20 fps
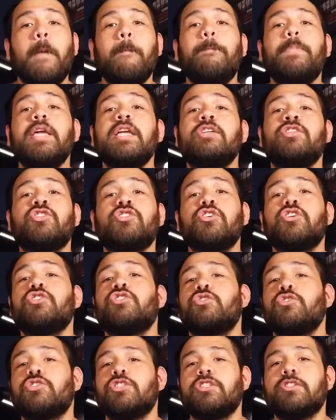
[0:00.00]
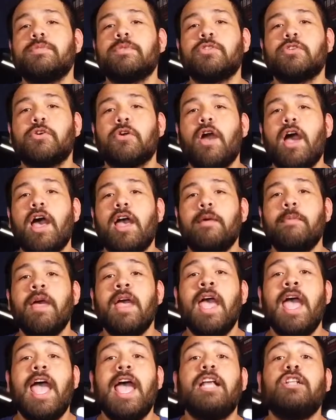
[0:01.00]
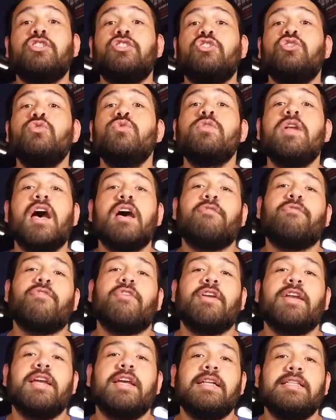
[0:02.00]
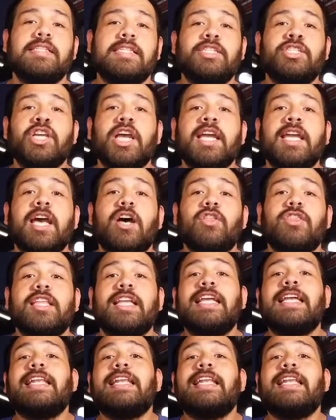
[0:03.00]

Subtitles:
Be sure to subscribe, and do not forget to check out the